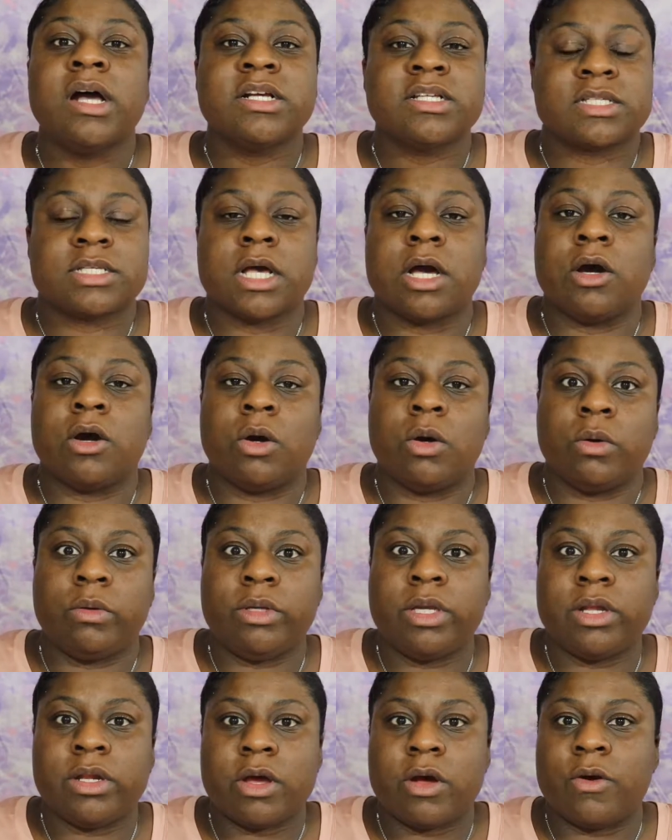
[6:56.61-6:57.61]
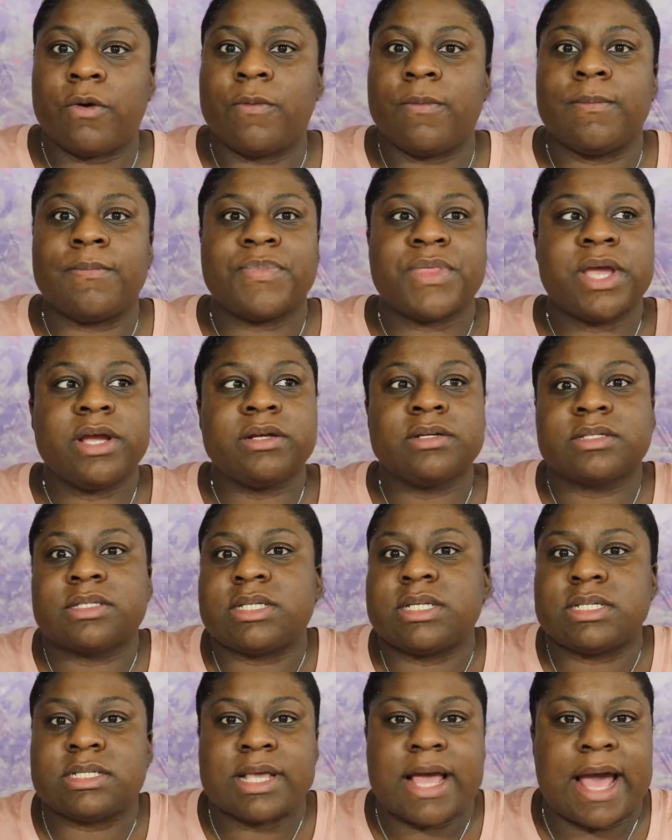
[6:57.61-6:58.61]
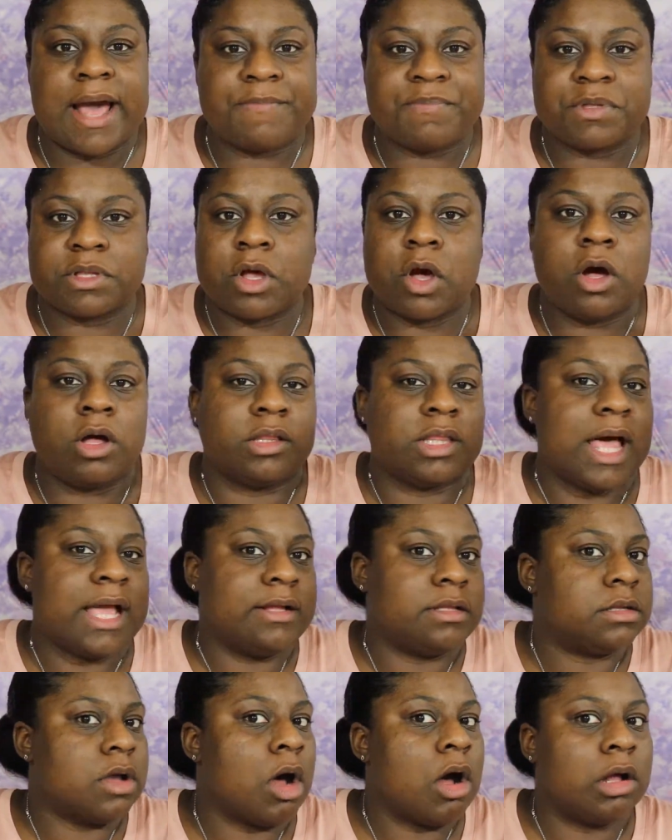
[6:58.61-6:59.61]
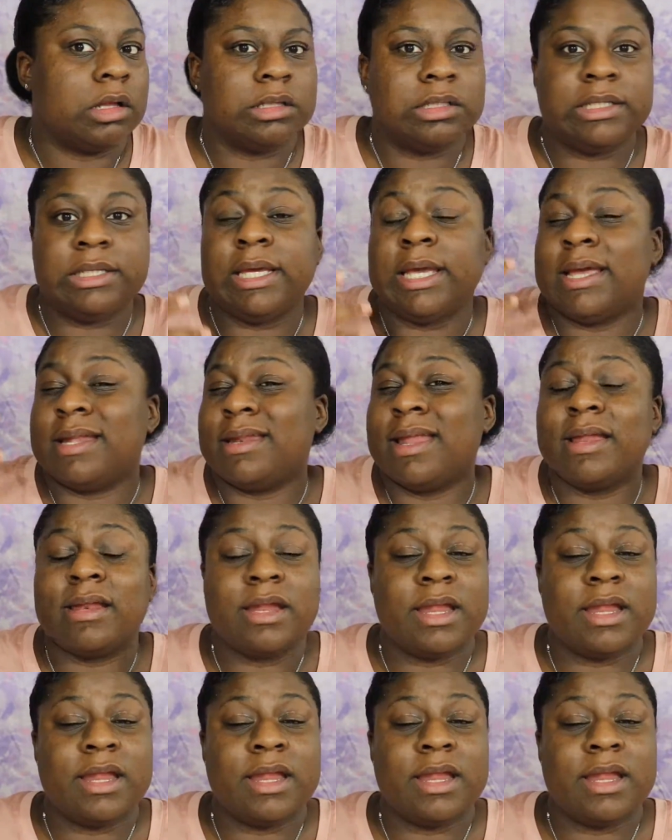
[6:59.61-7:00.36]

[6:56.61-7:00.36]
So, you know, there's these apps called like Dolly and